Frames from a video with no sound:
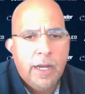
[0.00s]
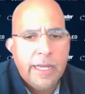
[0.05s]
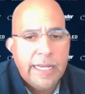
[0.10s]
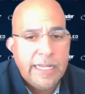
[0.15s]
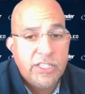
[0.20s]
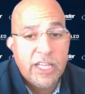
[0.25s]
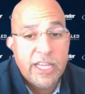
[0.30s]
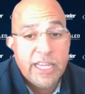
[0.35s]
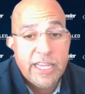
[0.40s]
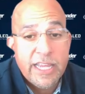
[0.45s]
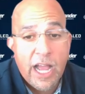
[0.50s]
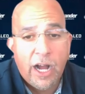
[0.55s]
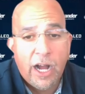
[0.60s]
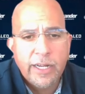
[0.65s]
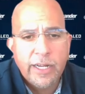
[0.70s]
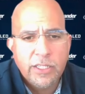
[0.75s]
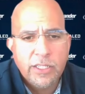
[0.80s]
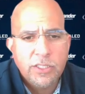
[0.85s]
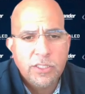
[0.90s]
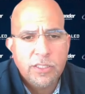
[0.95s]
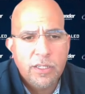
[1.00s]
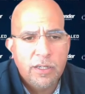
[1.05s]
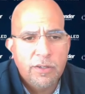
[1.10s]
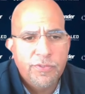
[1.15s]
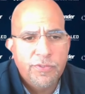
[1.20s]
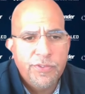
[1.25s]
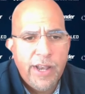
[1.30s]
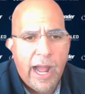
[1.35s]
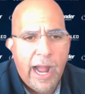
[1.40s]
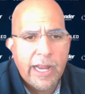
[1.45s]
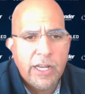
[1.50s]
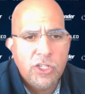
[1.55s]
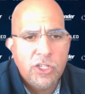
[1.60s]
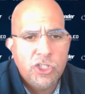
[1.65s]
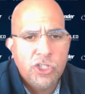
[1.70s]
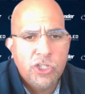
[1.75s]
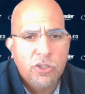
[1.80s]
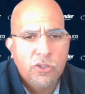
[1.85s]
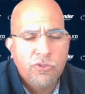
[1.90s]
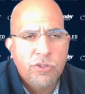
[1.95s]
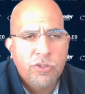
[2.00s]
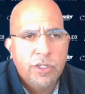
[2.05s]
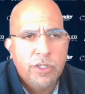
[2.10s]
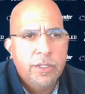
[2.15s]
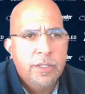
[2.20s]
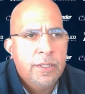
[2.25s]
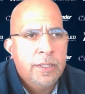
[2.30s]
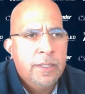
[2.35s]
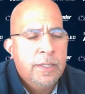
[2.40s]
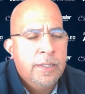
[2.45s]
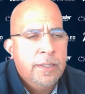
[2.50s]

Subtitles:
He's the youngest of nine children.